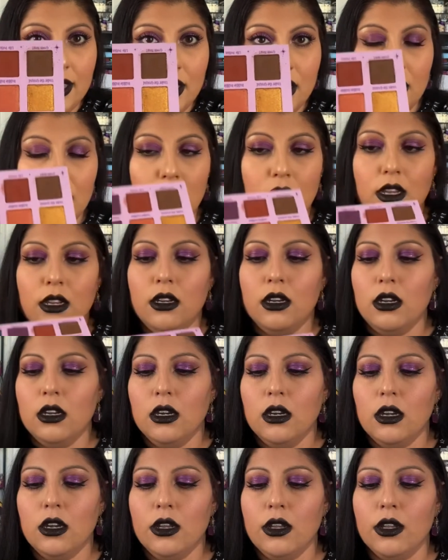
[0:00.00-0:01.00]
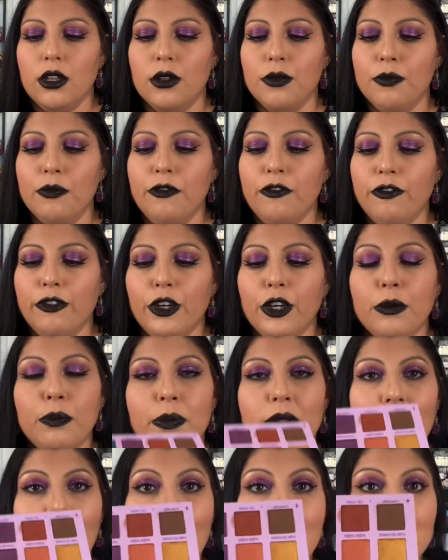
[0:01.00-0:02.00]
then Fur
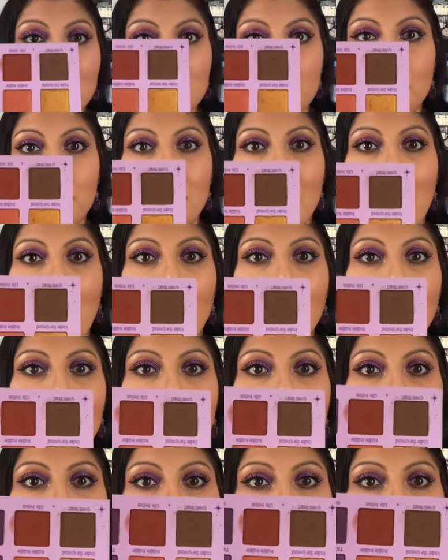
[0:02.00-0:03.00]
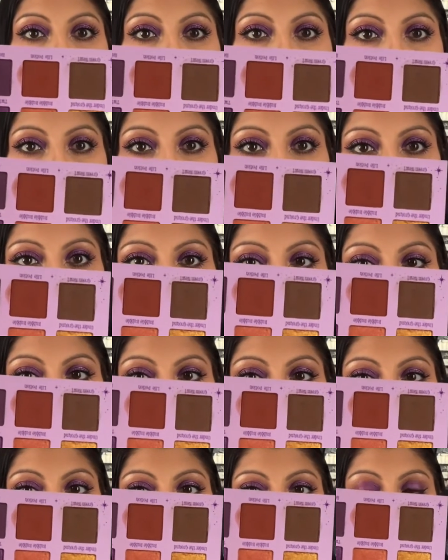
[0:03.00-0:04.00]
Black as Black is
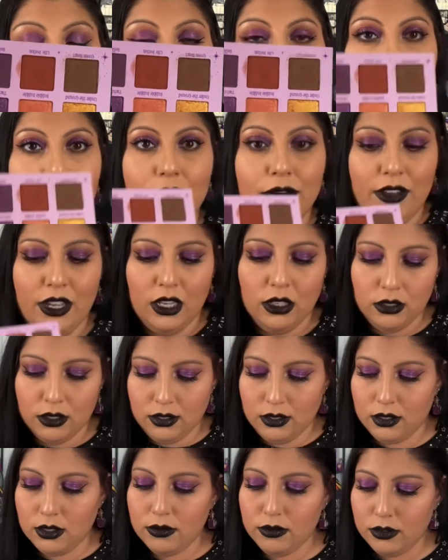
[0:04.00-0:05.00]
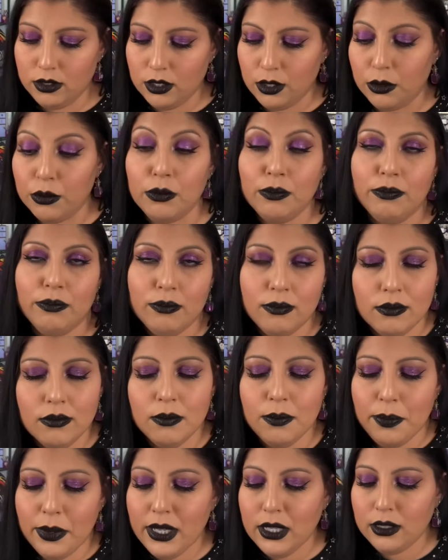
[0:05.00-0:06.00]
like a cat face, so
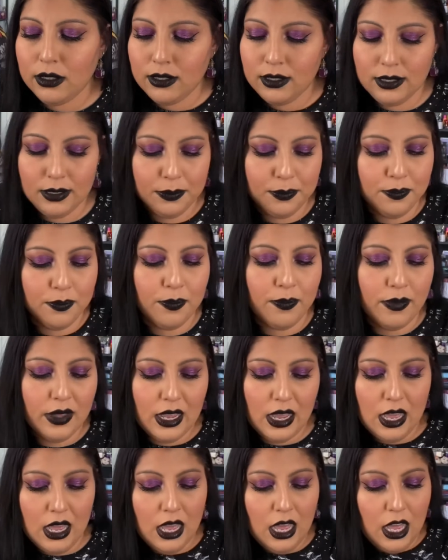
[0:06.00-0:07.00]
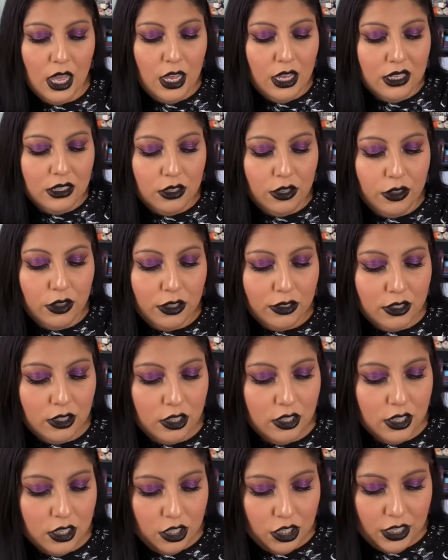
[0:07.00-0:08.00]
Binks. So those
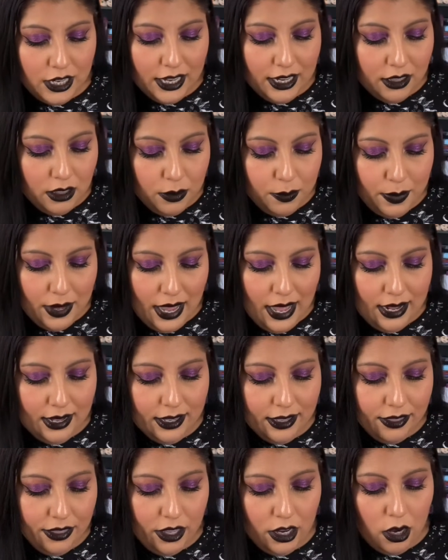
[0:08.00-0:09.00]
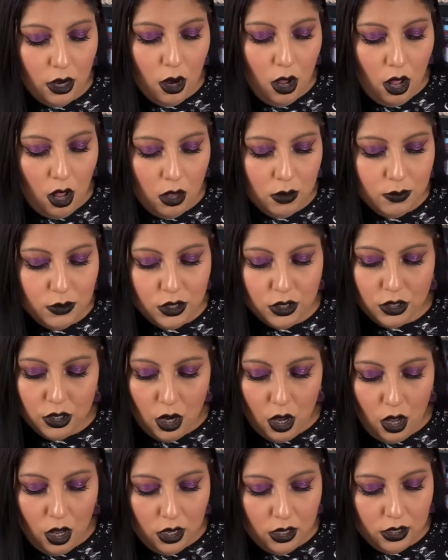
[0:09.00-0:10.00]
are the shade in the palette. They're almost
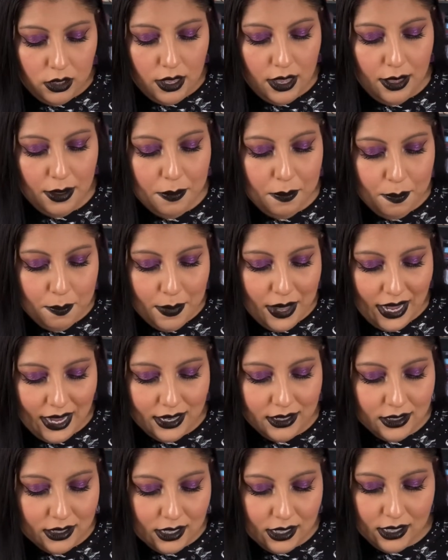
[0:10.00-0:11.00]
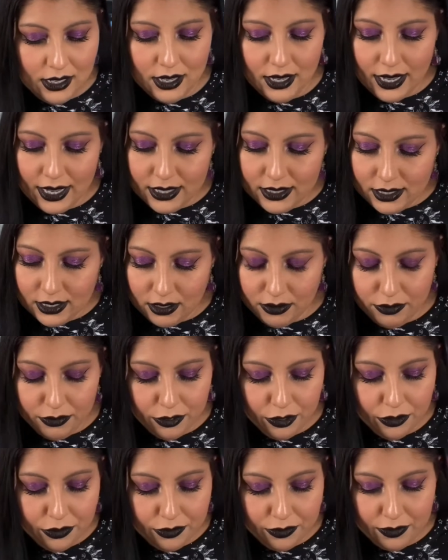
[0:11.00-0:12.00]
all matte except
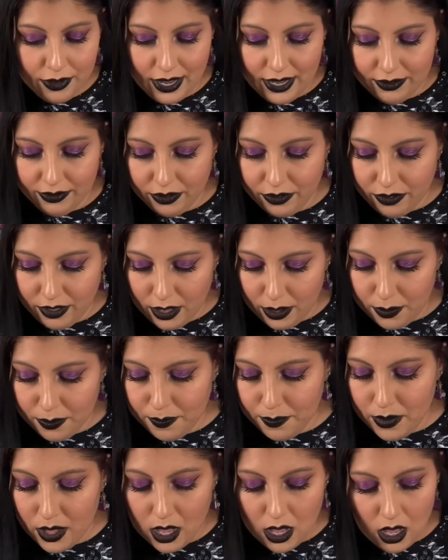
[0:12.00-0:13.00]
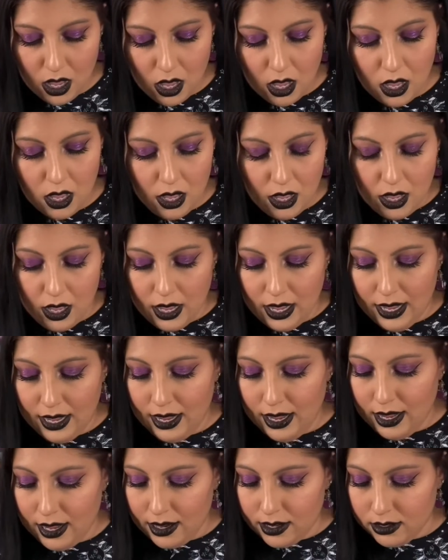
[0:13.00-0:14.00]
for 5 of them,
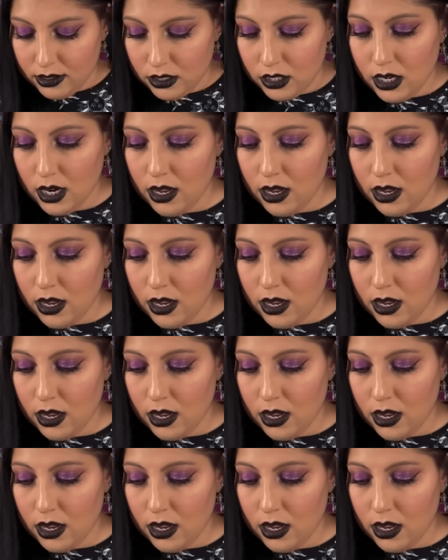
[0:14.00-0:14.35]
and